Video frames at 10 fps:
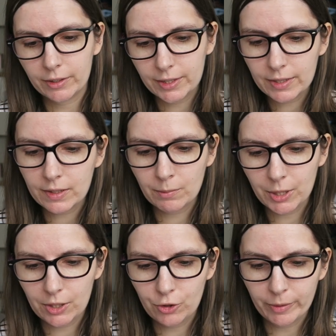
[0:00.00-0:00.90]
this is a
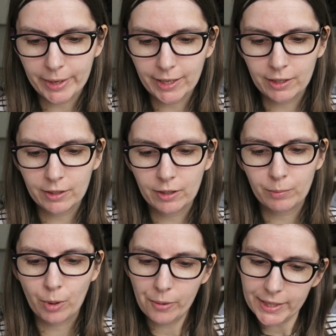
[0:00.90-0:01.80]
British
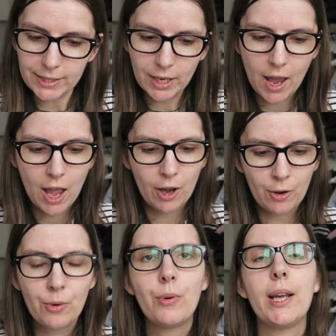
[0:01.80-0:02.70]
Jamaican poet
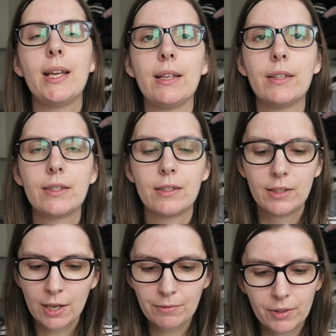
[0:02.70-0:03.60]
who is
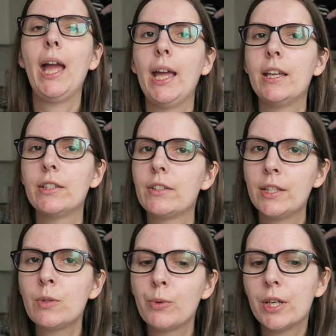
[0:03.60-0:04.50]
deaf, and
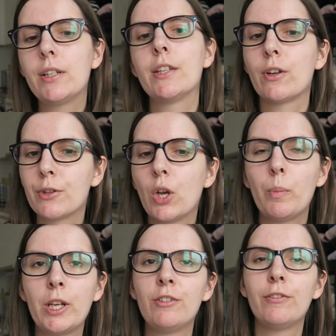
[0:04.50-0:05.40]
this poet has also
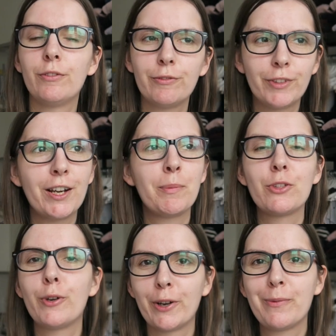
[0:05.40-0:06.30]
been very
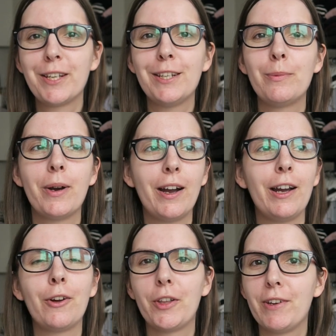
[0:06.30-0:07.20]
much recommended
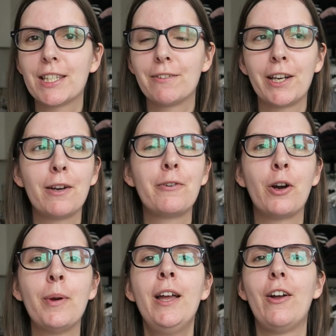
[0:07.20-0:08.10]
by Olivia Savannah
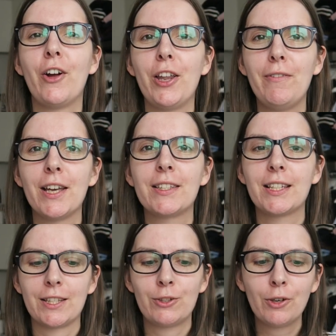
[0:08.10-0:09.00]
from Olivia's
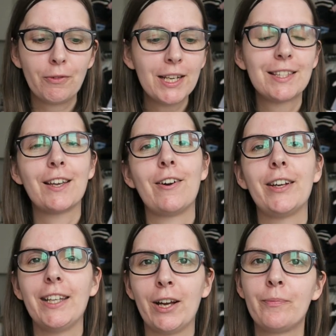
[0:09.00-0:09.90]
Catastrophe.
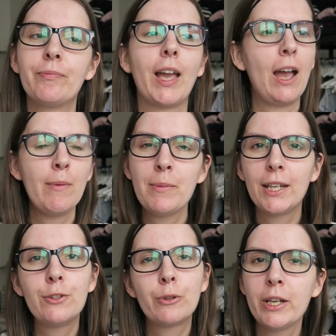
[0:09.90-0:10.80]
So yeah, I've been
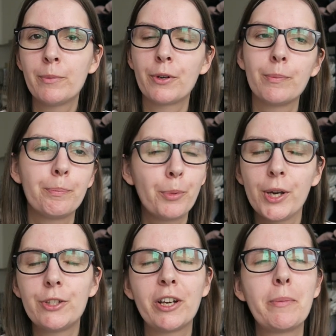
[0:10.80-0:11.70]
meaning to read more
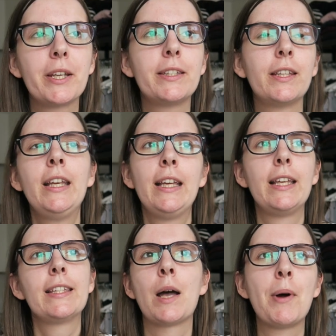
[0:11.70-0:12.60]
poetry, but
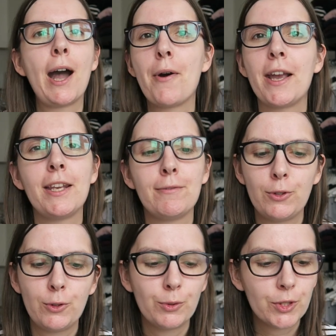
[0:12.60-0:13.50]
somehow I never
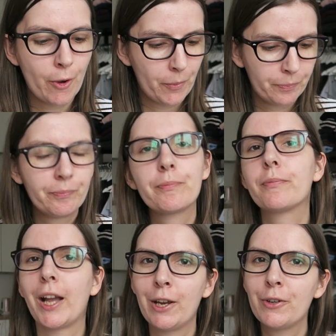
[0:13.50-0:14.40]
do, so
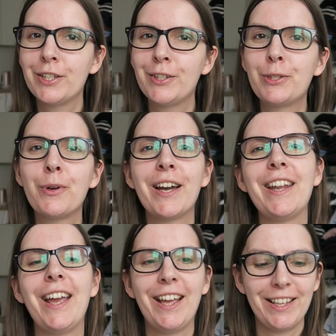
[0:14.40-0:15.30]
I ordered this one
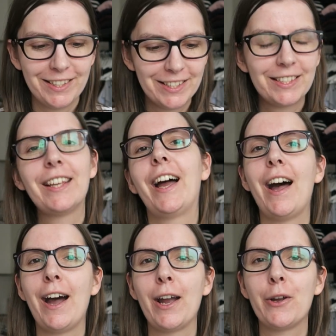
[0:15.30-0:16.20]
and
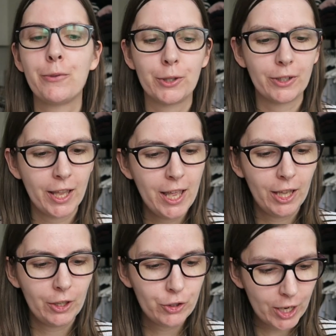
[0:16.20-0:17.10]
I will
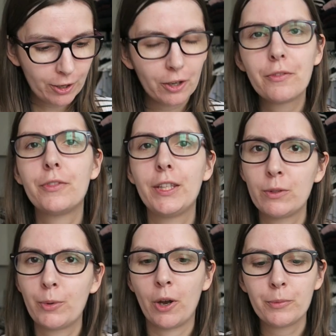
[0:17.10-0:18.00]
check off
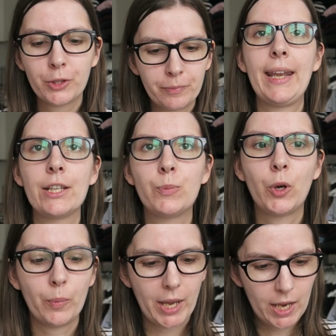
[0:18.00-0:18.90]
this prompt. Next
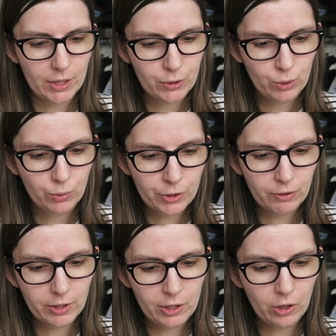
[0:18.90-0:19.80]
prompt is to watch
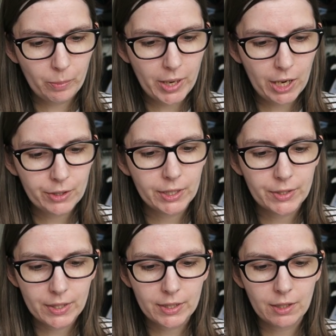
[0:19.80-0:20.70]
a video about
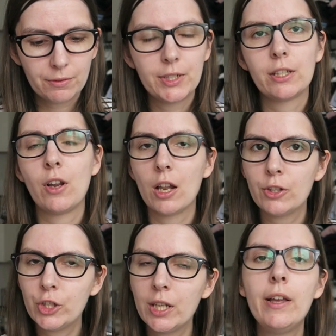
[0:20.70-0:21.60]
assistive
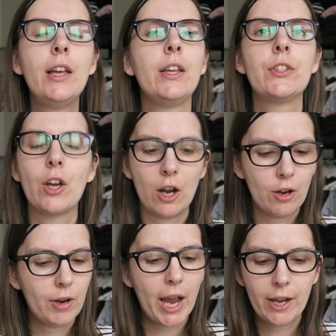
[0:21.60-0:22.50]
technology. So
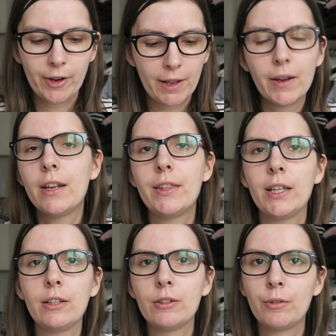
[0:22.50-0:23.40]
I don't have
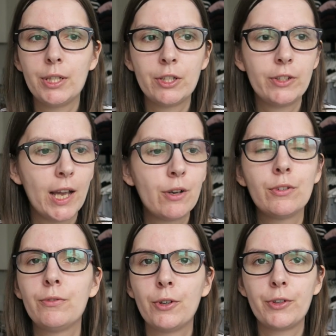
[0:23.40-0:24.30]
anything written
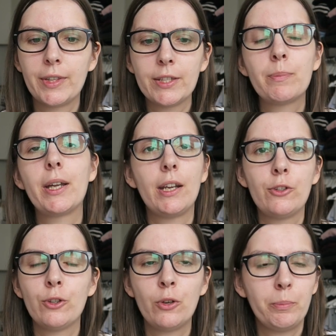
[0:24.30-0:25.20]
down for this, but
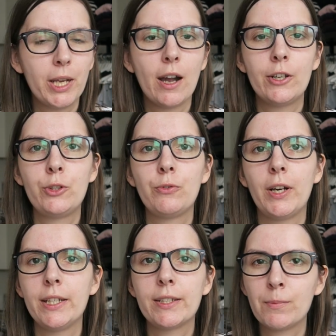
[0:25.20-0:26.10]
it shouldn't be hard to
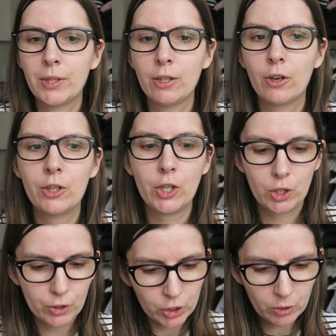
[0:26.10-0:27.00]
find something on
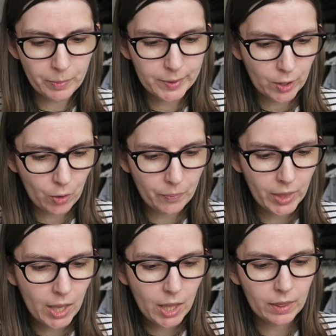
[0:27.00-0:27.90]
YouTube, so
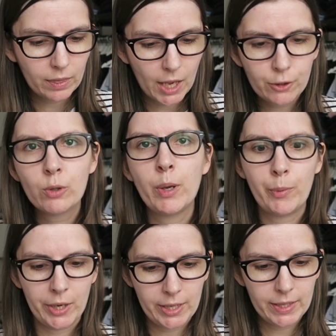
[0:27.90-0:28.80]
that should be
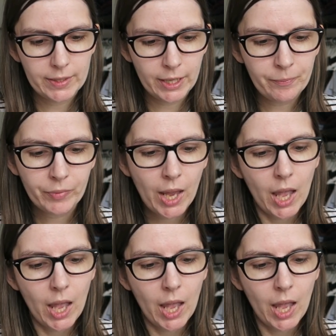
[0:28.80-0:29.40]
pretty easy.